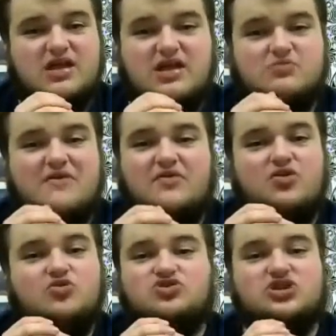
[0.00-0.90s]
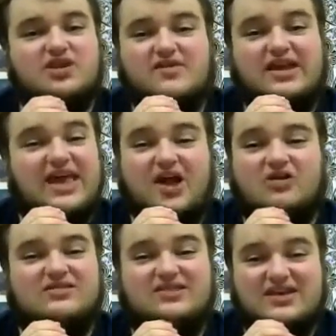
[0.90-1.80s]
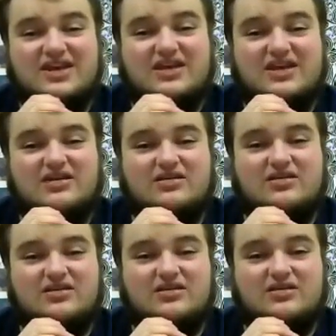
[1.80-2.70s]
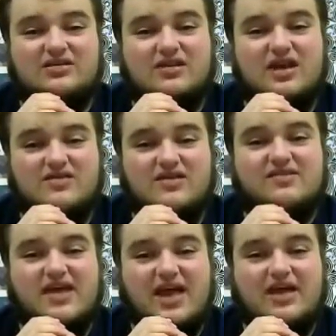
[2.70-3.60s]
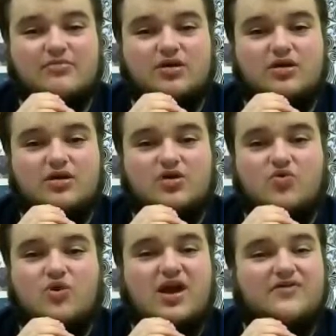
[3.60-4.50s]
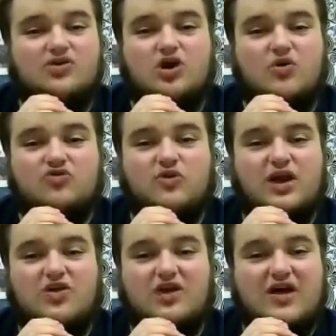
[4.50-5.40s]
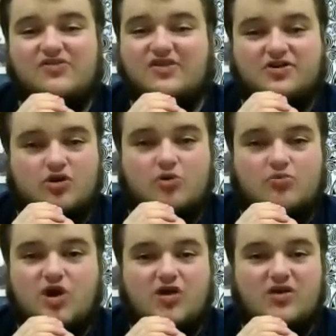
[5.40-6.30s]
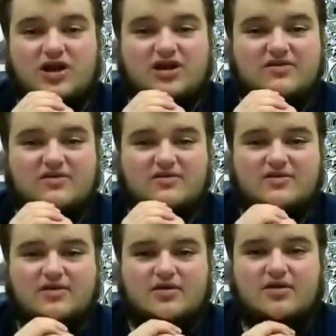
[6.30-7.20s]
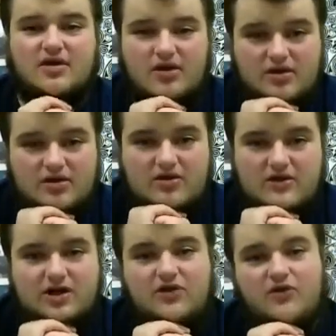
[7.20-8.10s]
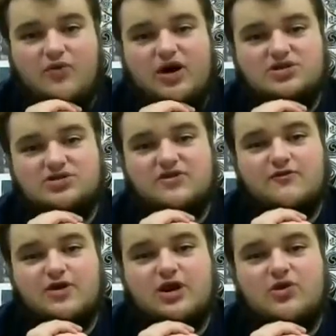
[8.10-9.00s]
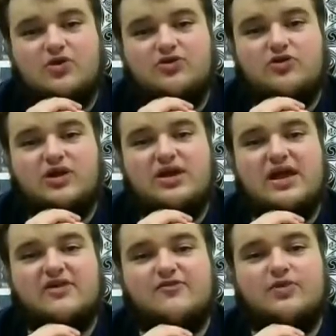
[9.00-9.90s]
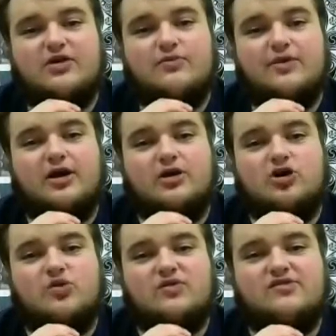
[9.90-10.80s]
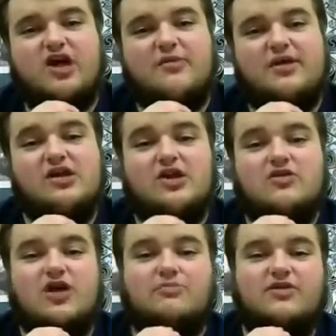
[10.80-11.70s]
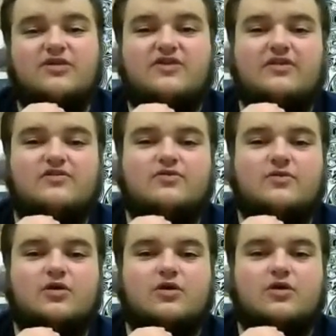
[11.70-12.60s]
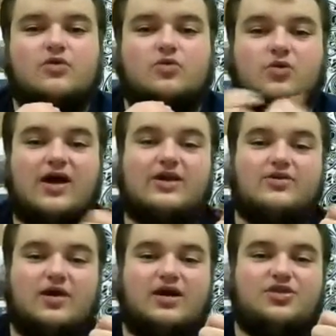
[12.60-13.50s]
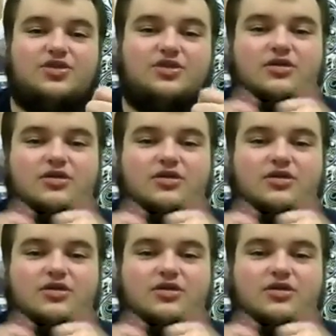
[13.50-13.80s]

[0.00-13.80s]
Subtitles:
revolution is a guarantee in this game whenever you go into an area outside your home colonies. Thank you for watching this video, and tune in next week when we got our new installment, Top 10 Things Right with